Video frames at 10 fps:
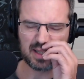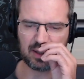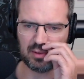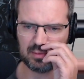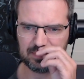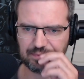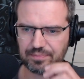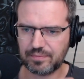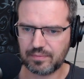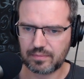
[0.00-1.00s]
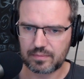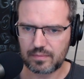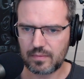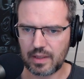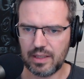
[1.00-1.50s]
so
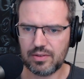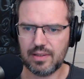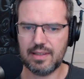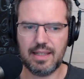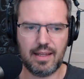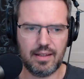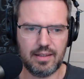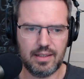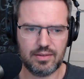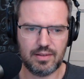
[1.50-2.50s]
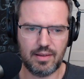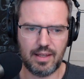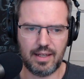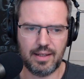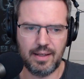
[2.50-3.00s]
here's the thing here's the
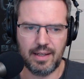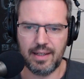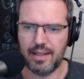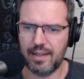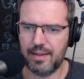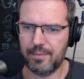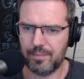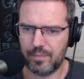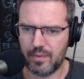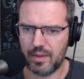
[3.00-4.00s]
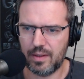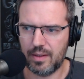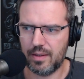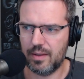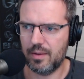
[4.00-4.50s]
thing um,
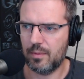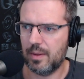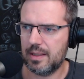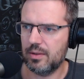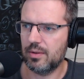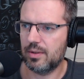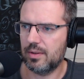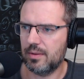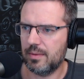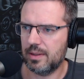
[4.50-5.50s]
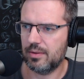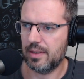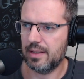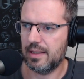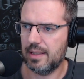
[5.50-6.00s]
when you're when
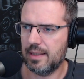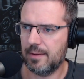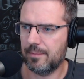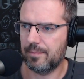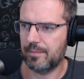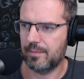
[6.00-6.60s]
you're in the